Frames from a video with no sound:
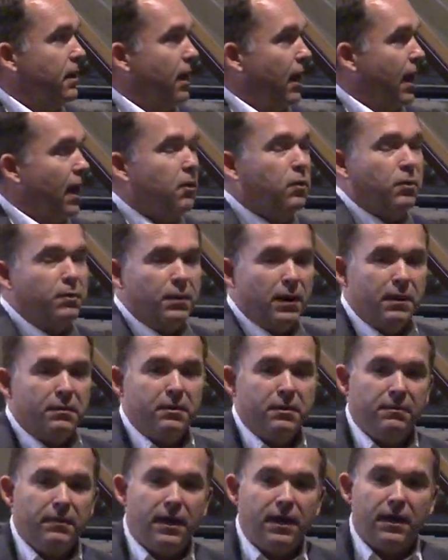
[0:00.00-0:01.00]
I would
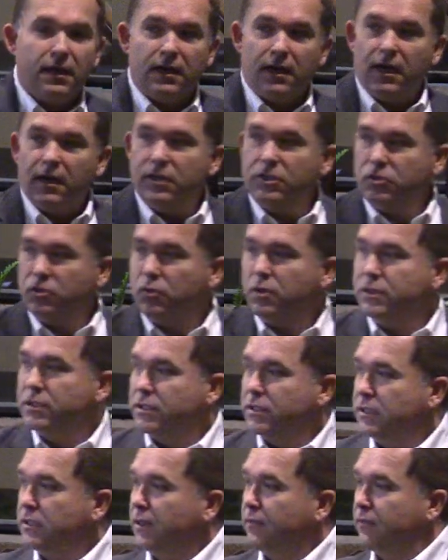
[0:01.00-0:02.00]
probably make a lot of
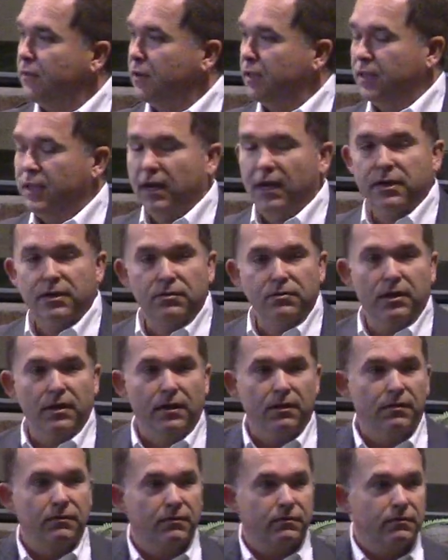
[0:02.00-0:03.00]
choices differently than I do
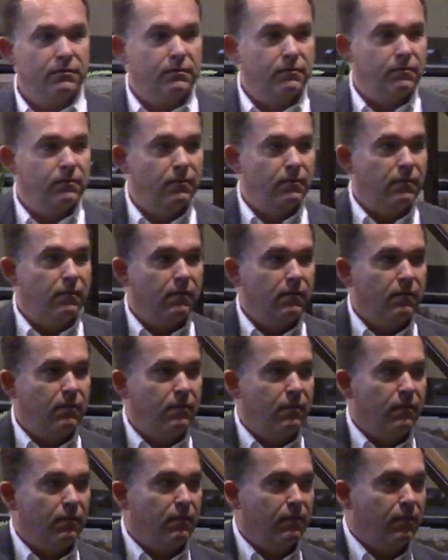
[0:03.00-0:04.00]
now.
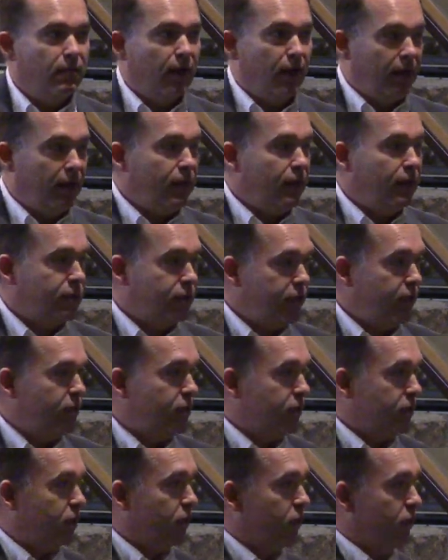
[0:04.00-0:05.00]
And I think
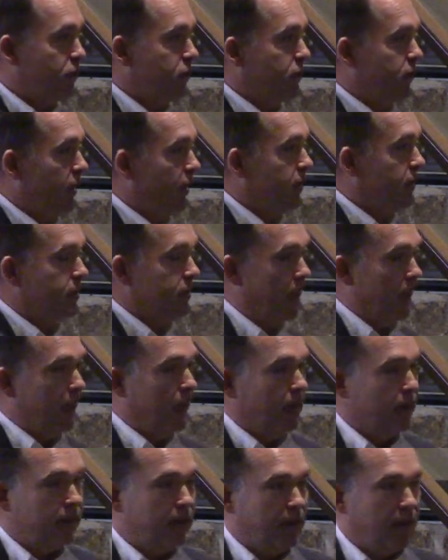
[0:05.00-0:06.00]
Jesus understands
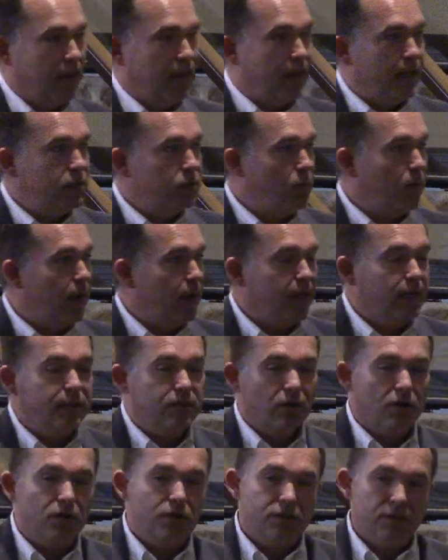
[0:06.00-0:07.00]
that, and that's why he
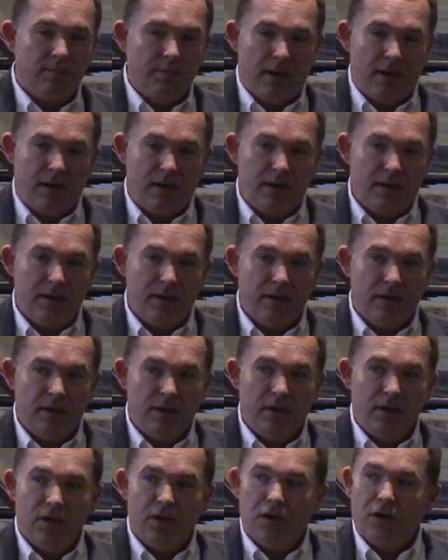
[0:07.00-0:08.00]
talks about it
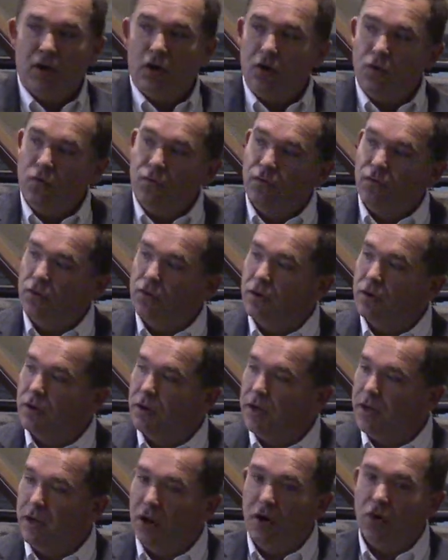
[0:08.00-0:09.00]
over
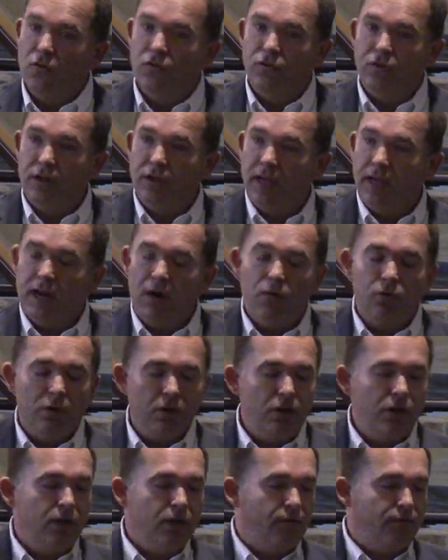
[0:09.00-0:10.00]
and over again. I want to
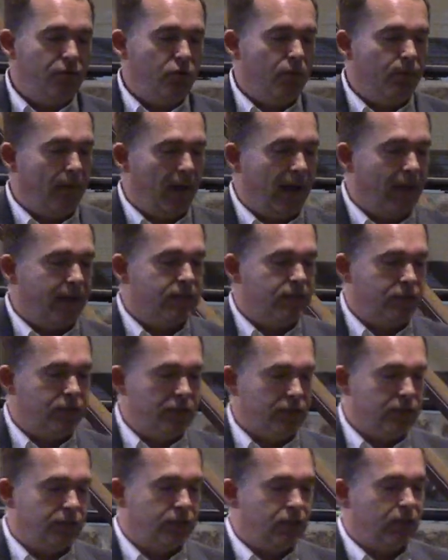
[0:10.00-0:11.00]
look at a few
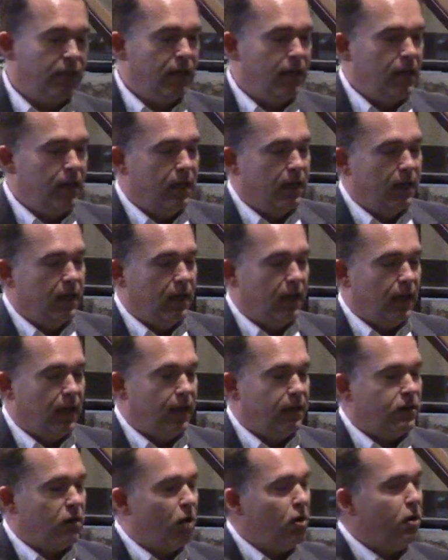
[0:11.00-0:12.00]
passages
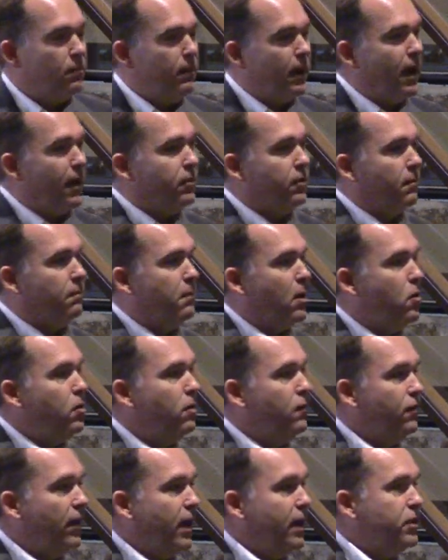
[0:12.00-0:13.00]
and talk about the
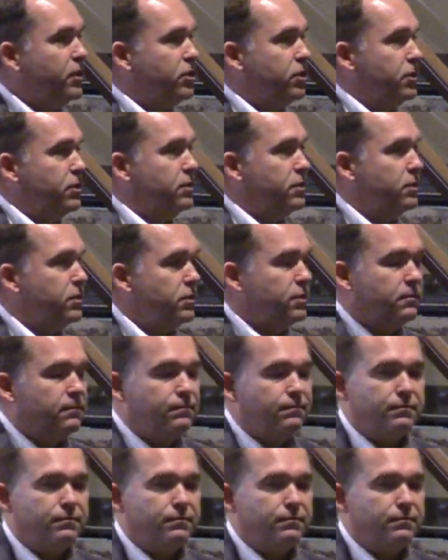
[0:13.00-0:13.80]
motivations